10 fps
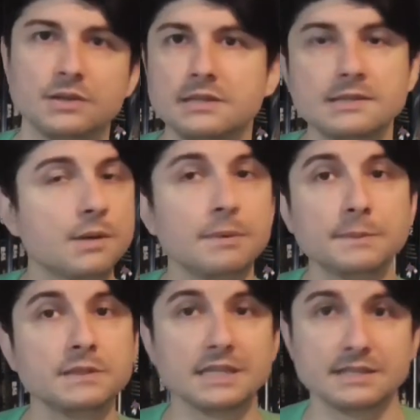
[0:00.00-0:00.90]
And then some
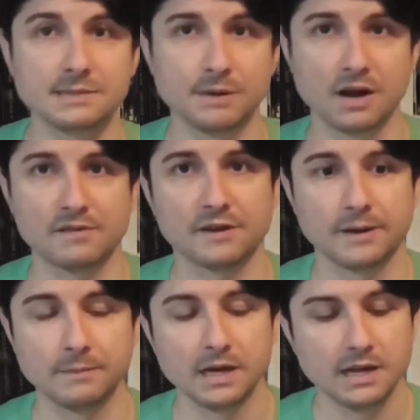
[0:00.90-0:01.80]
people didn't spin off.
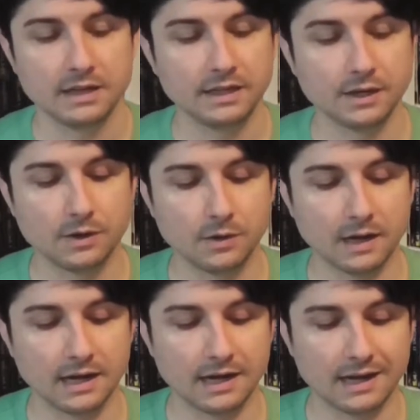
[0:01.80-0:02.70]

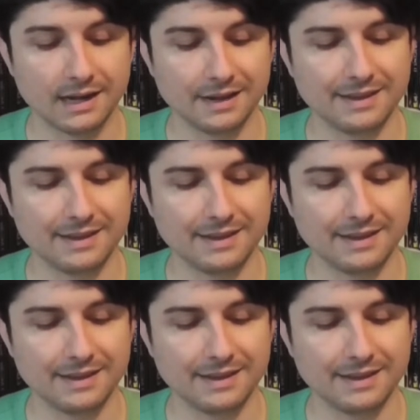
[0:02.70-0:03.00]
I